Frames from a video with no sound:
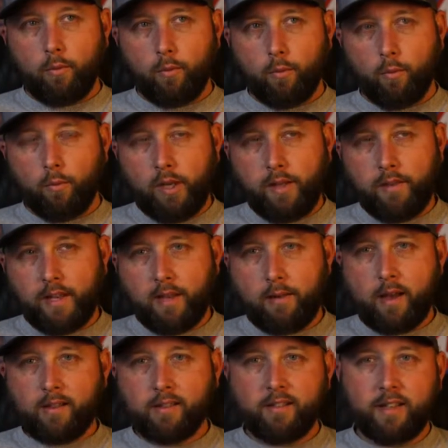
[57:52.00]
When you think
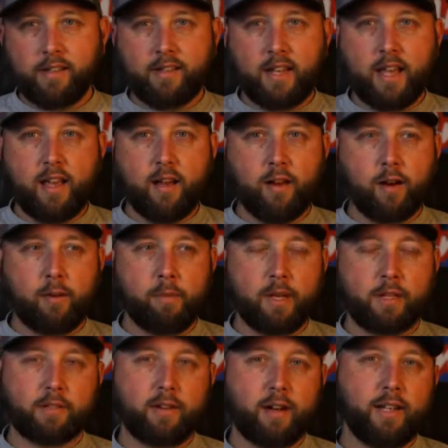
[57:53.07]
about
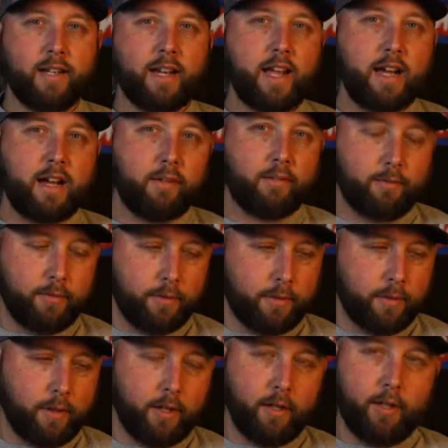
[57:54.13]
$6,800 right now,
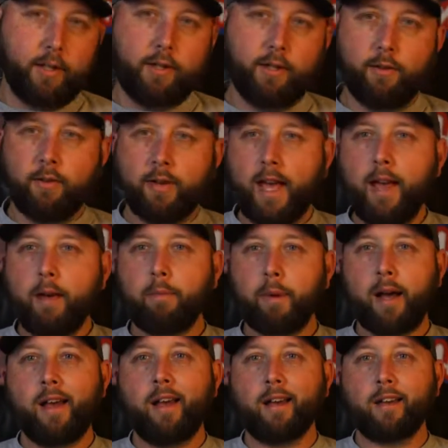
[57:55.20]
you can't
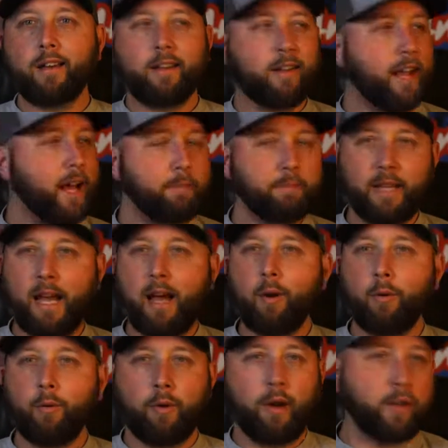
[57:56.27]
buy a clapped out
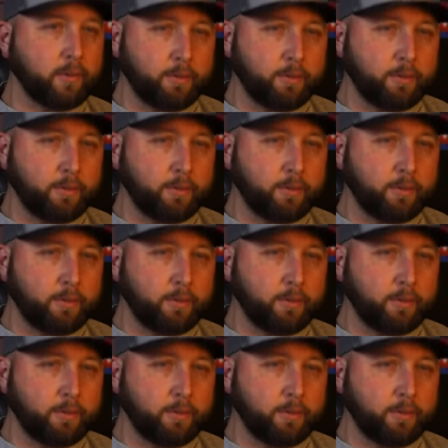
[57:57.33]
rust